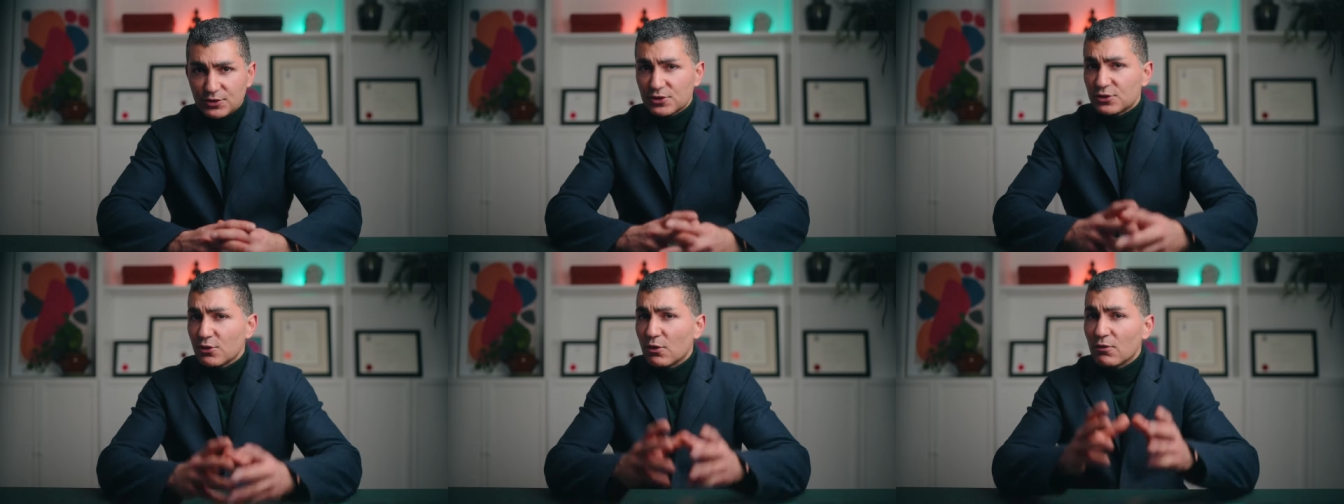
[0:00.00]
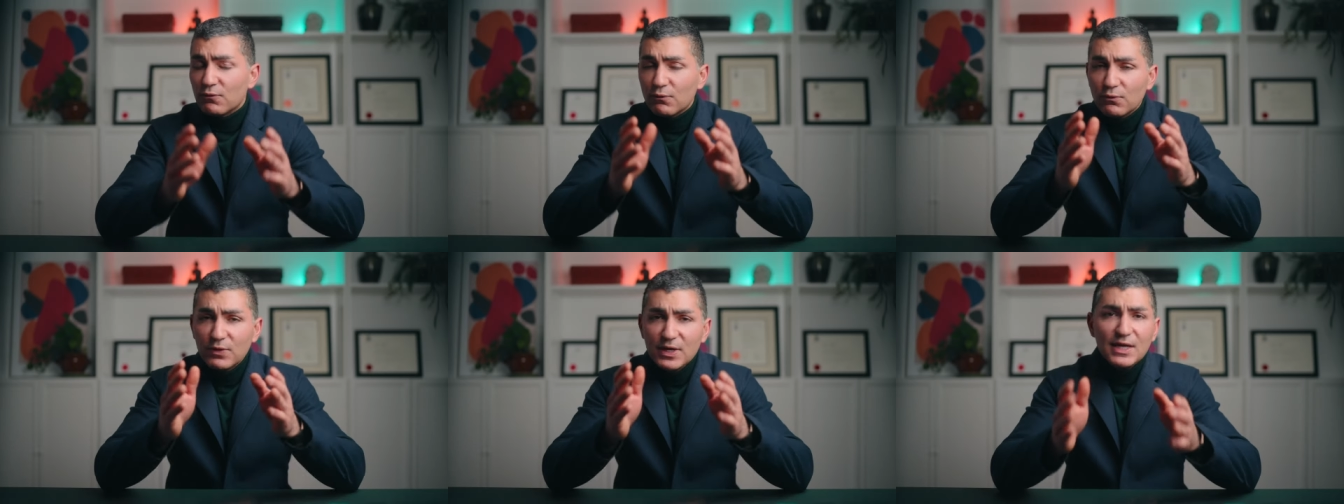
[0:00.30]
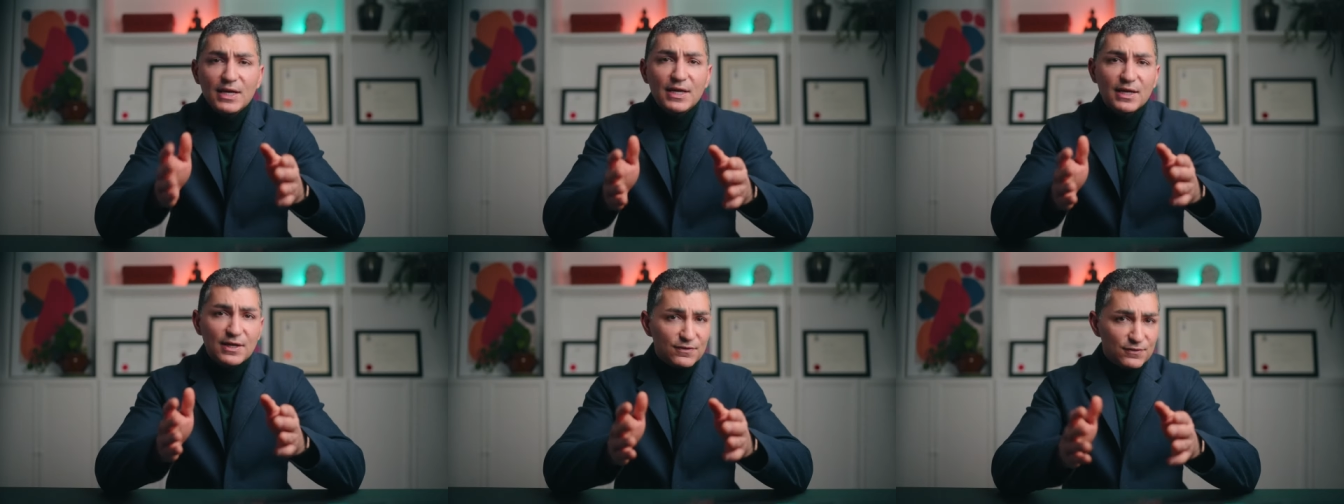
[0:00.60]
So if
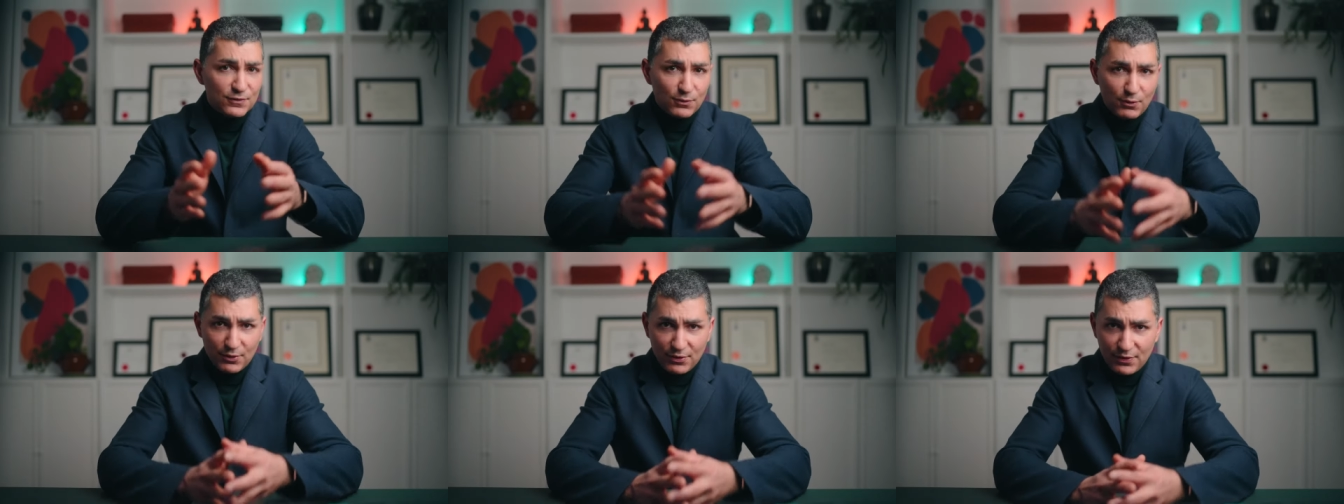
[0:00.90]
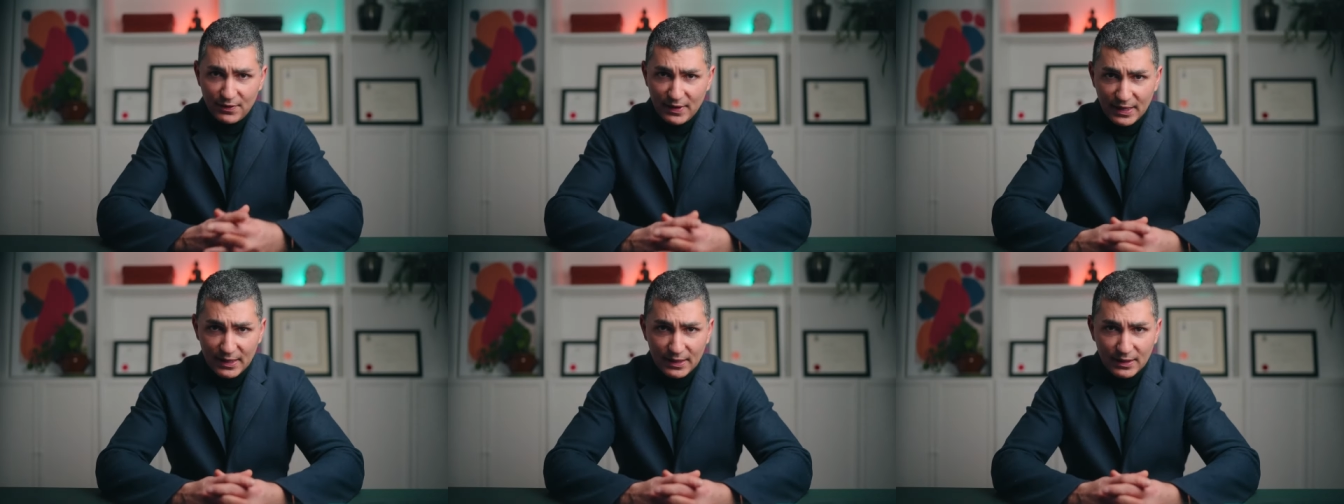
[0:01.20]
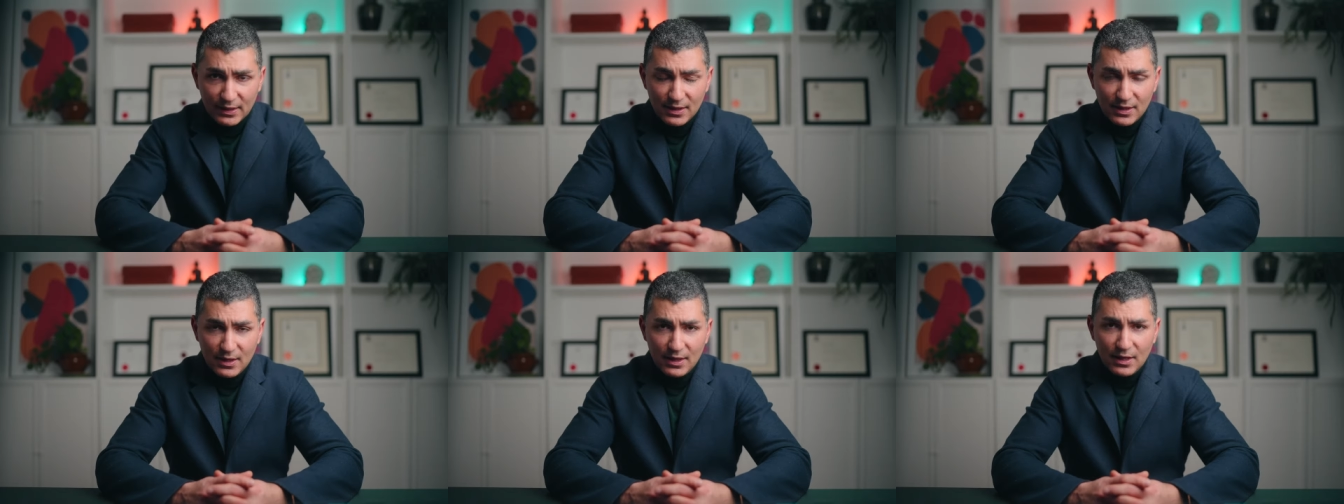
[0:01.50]
reading is your
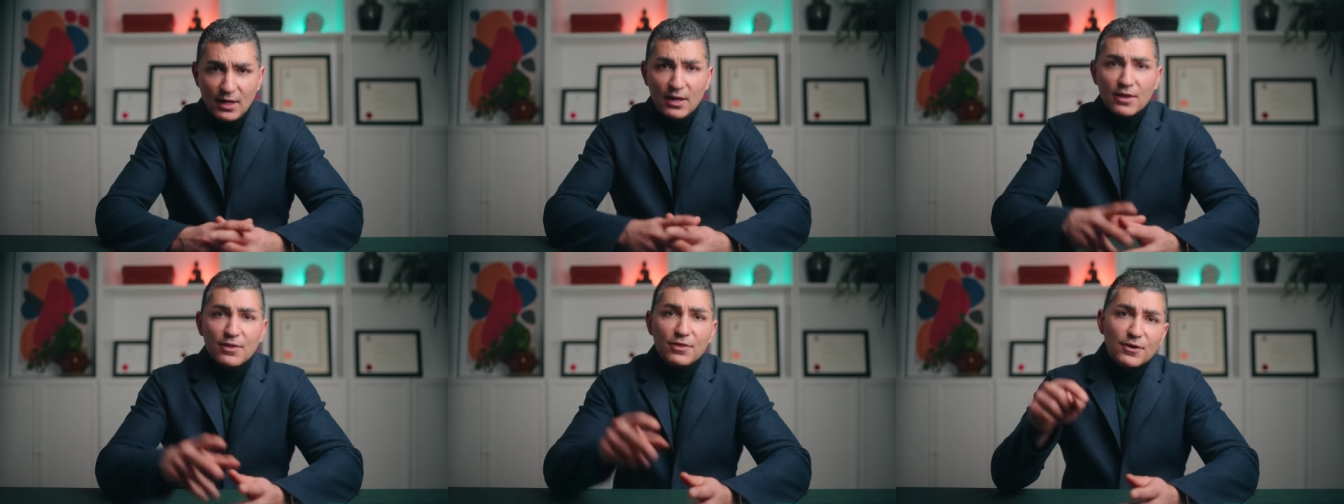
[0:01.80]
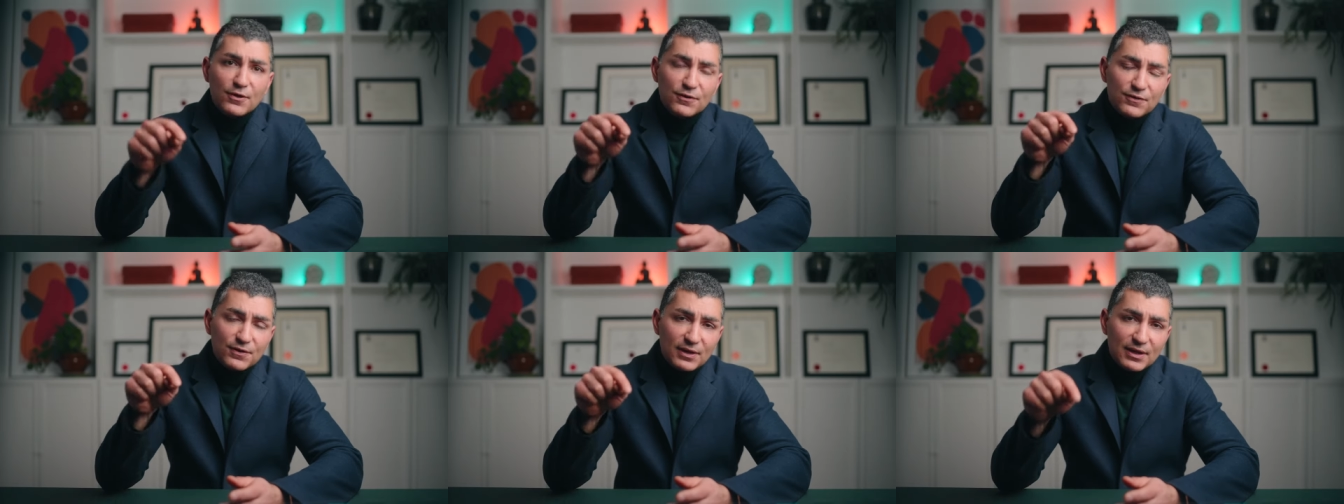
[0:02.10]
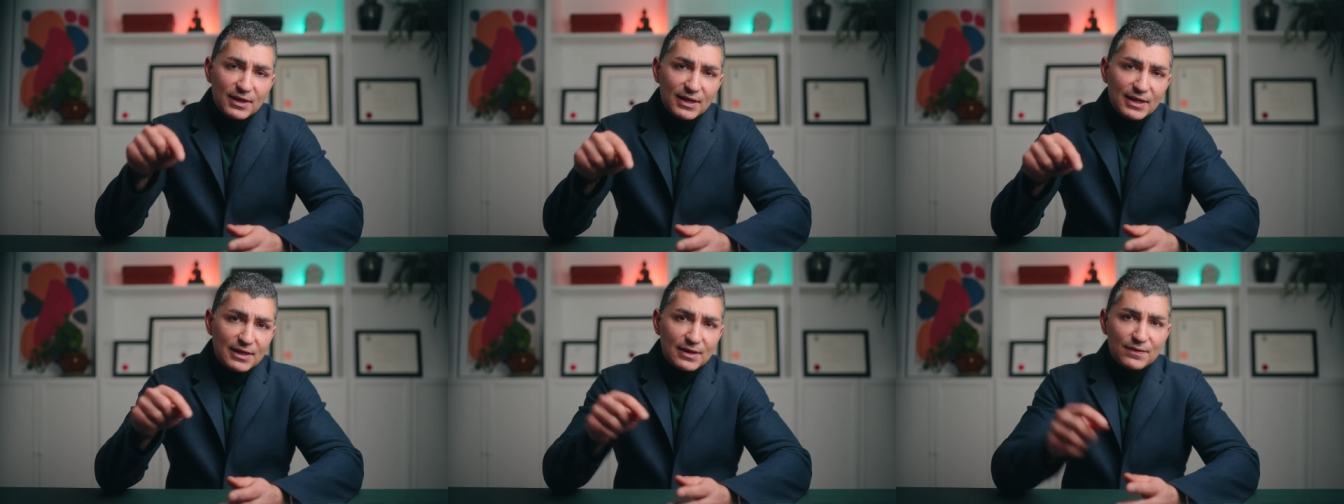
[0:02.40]
thing, there's a
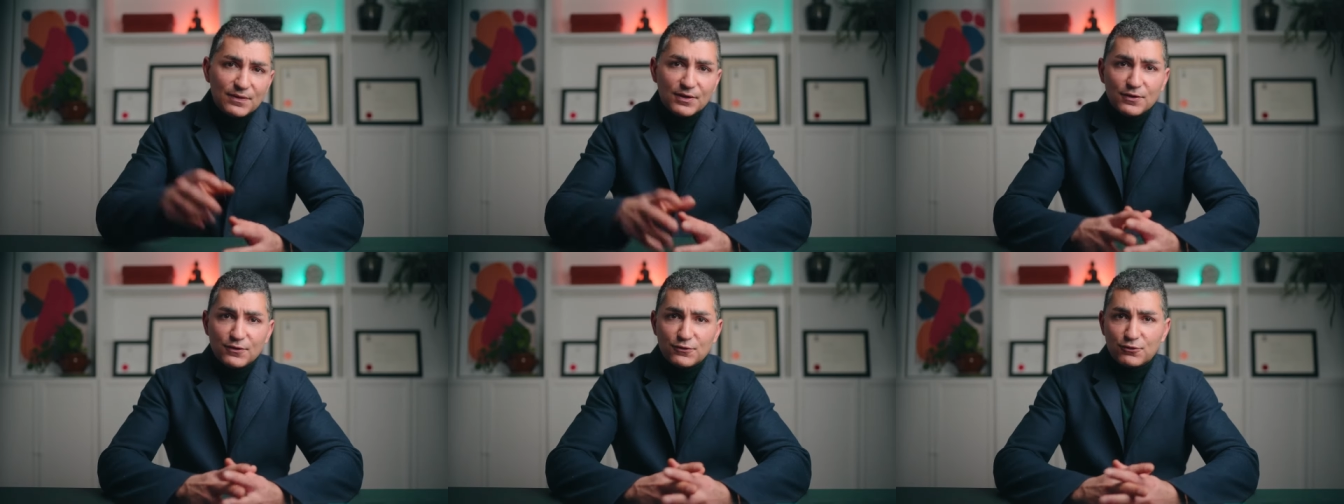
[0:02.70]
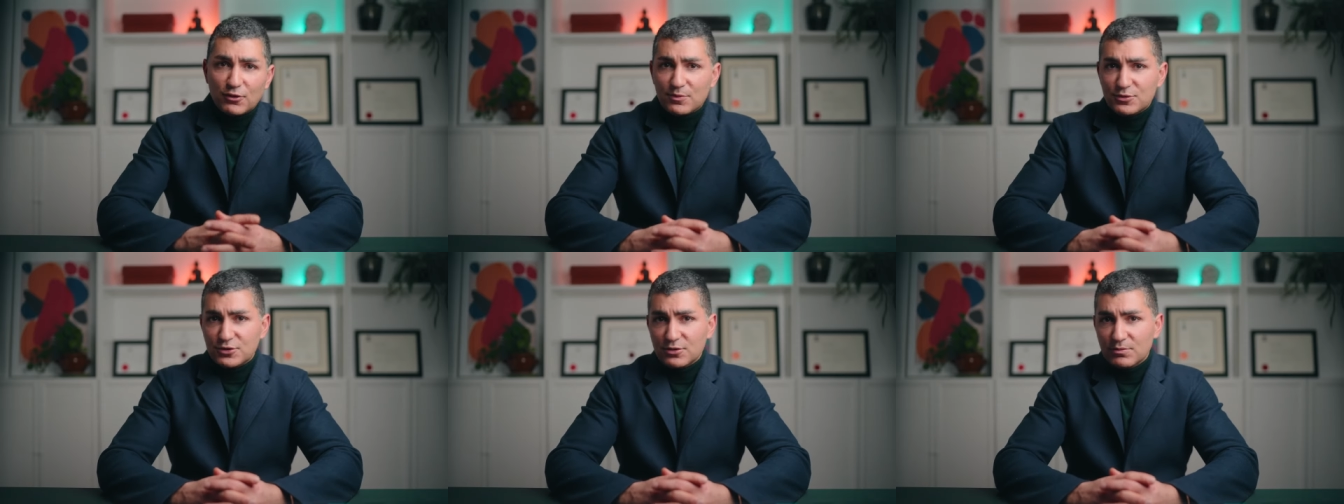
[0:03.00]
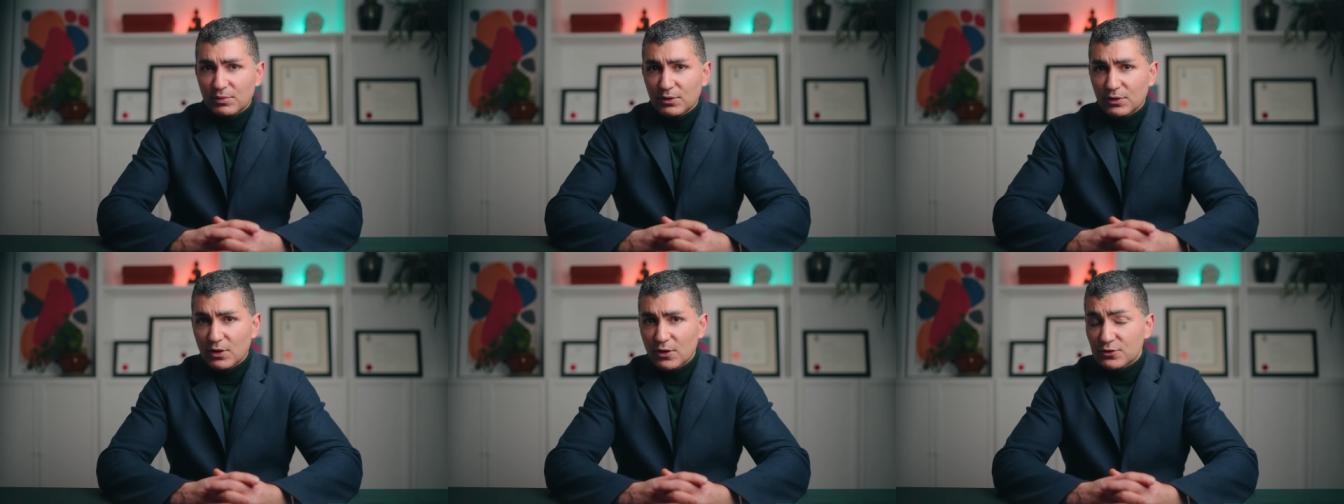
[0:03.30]
link in the
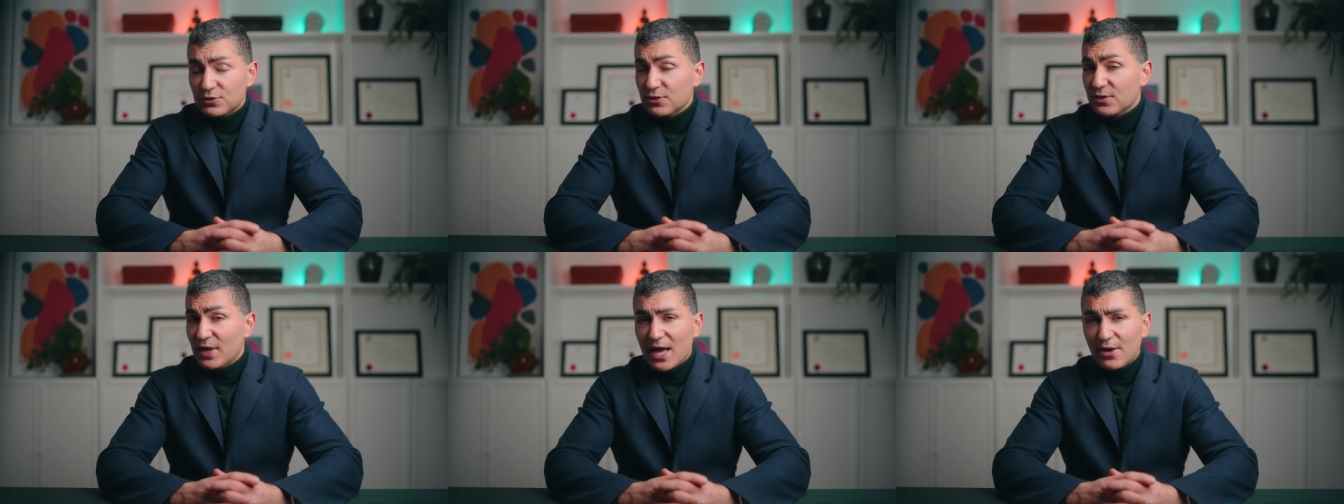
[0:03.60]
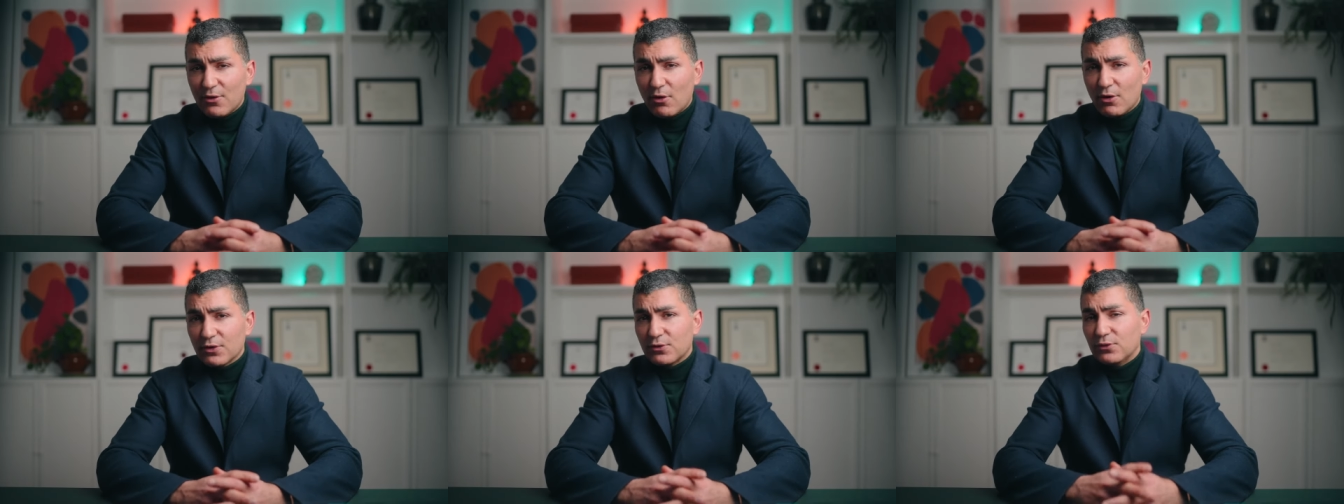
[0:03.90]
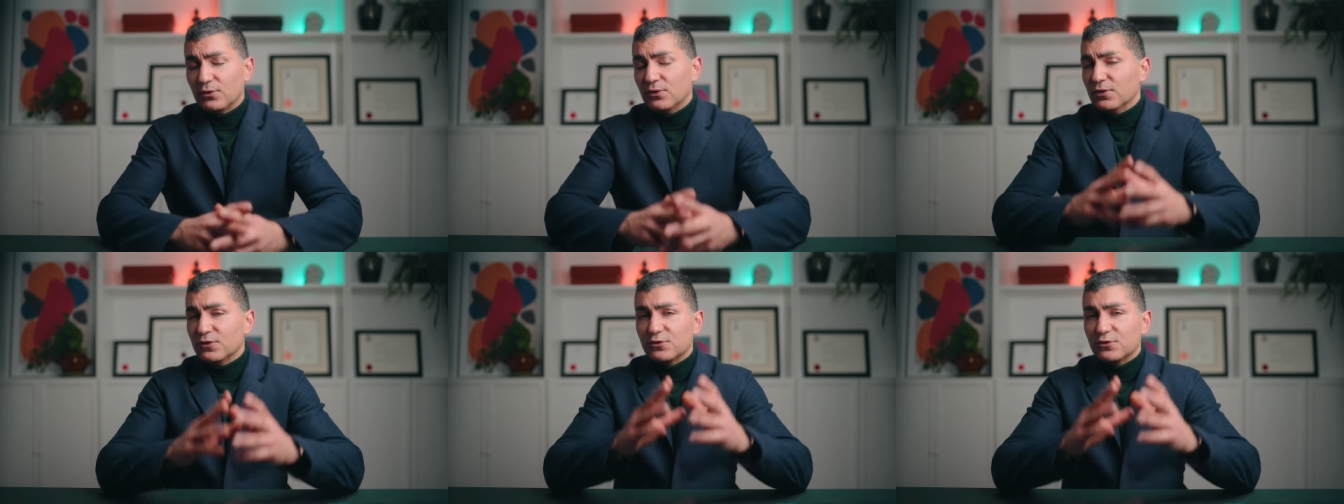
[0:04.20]
description below to that article,